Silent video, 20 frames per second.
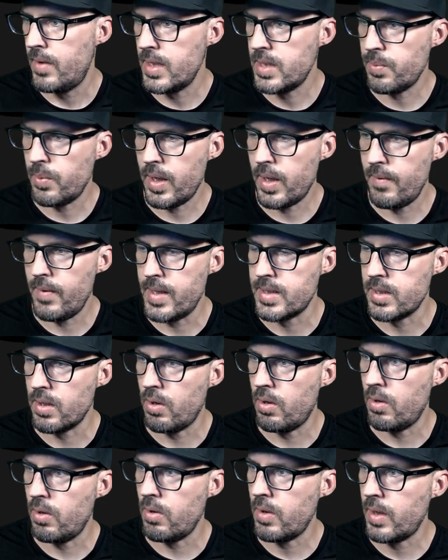this will give us
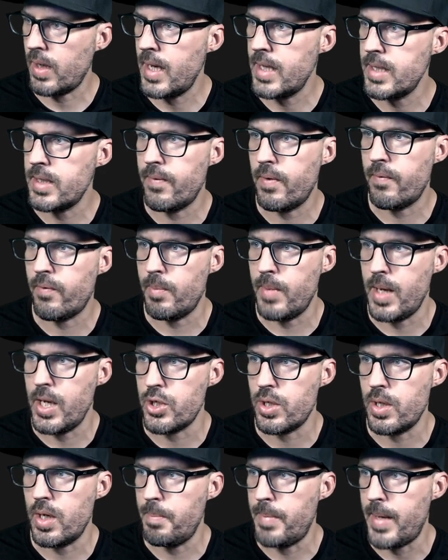all kinds of
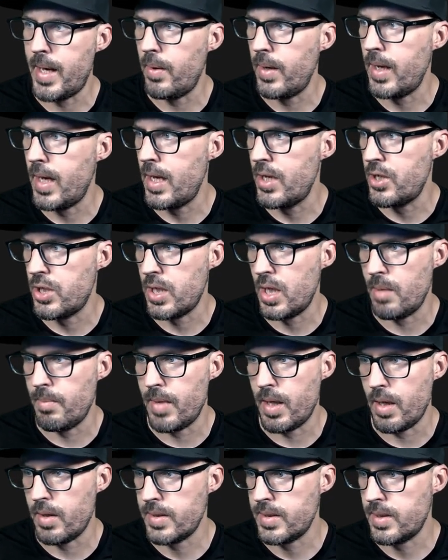information about
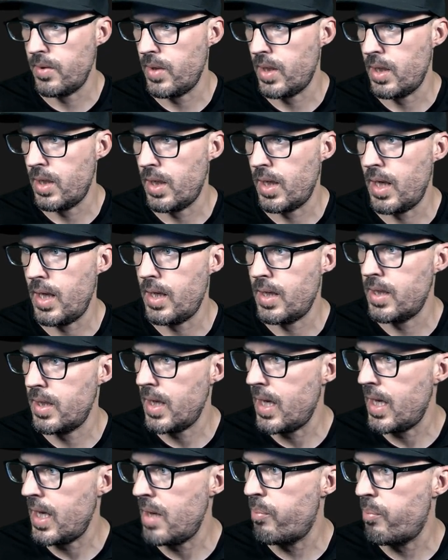HTML. So you can get
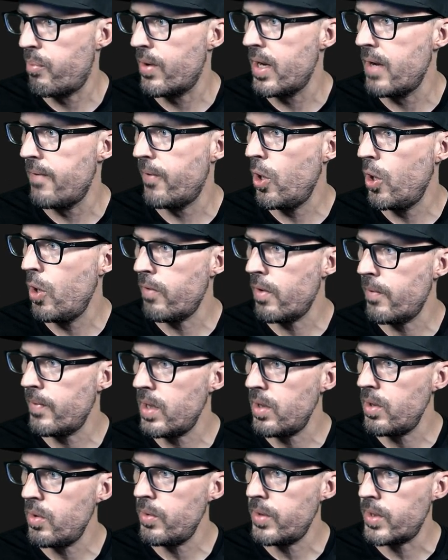a brief
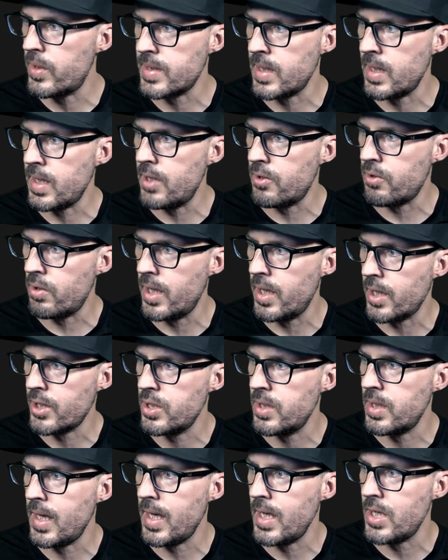overview. There's an
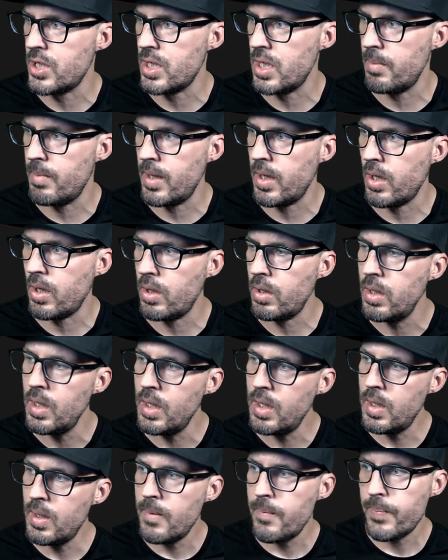introduction to HTML,
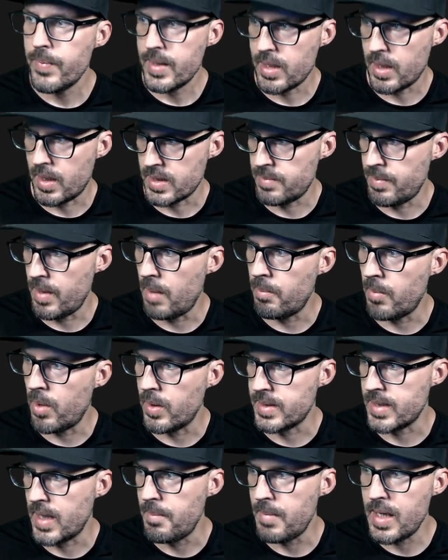talks about
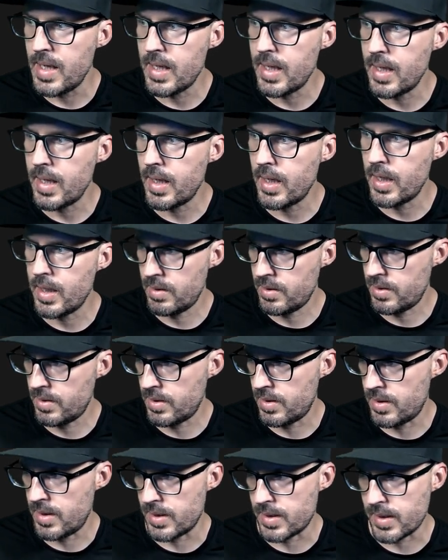multimedia,
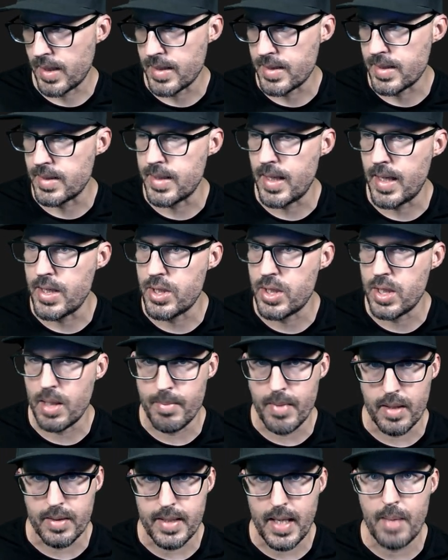discusses
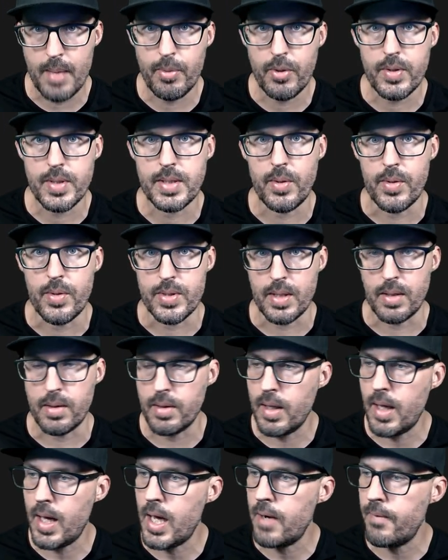HTML tables. So there's a
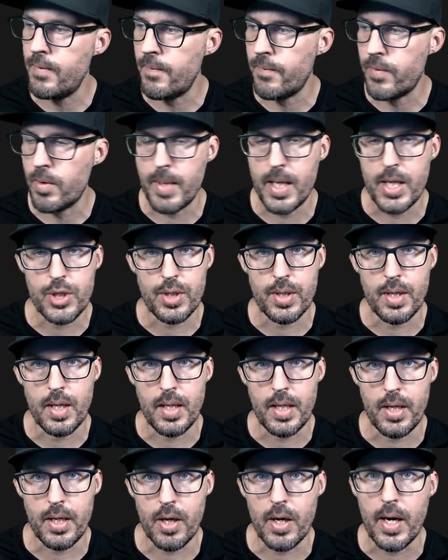lot of information in
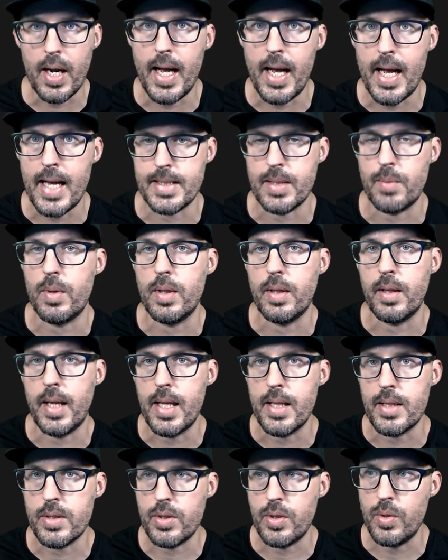here as it
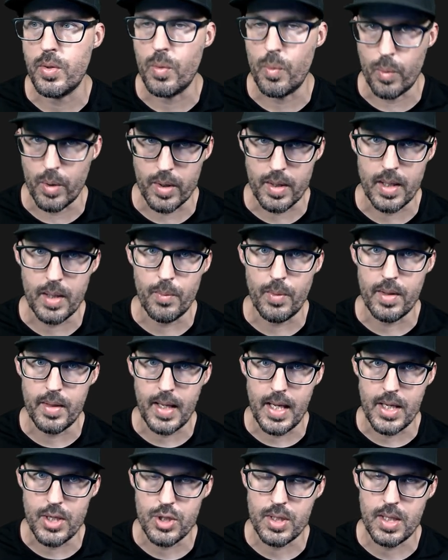relates to working with
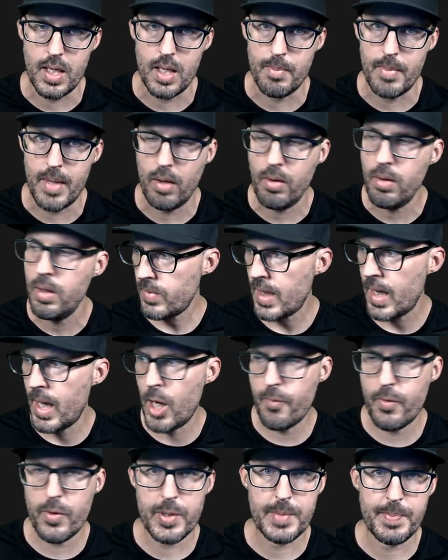HTML.
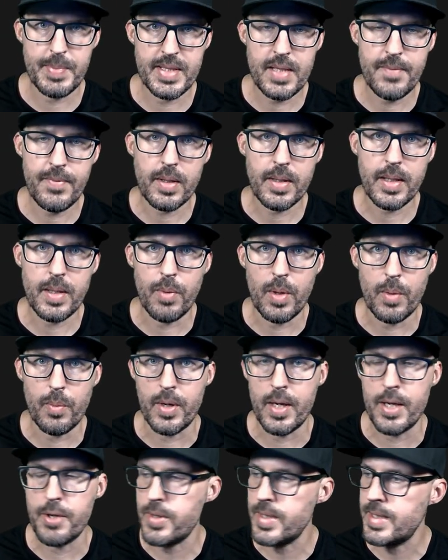However, specifically what we're
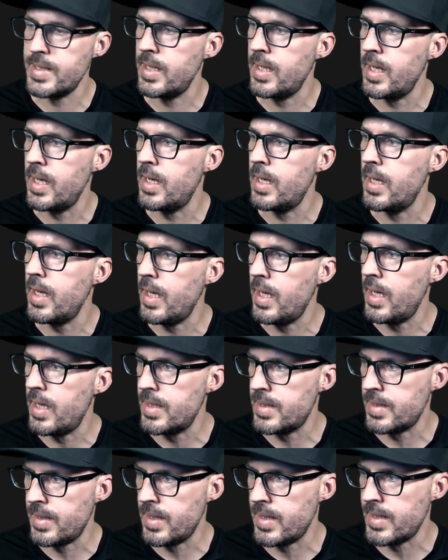interested in
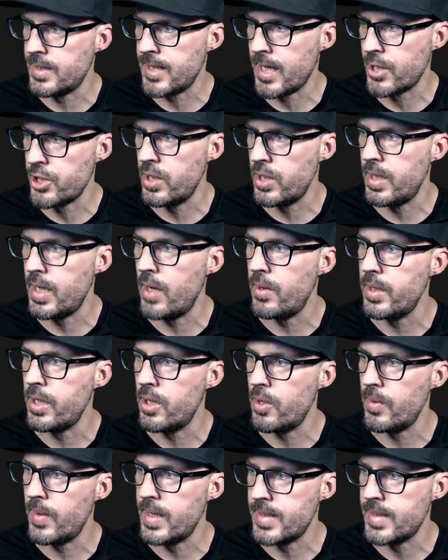is this section down
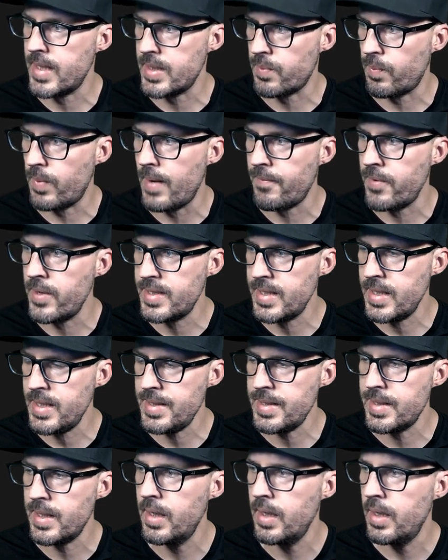here that says
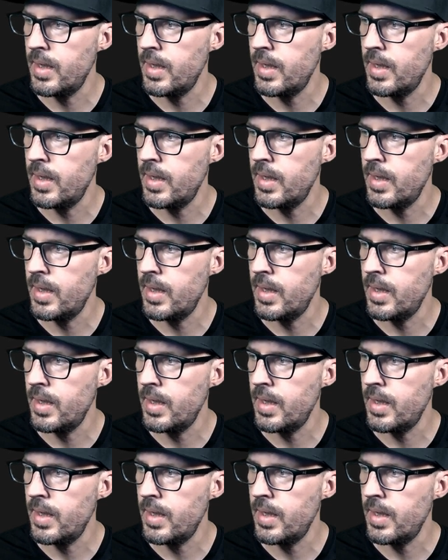references.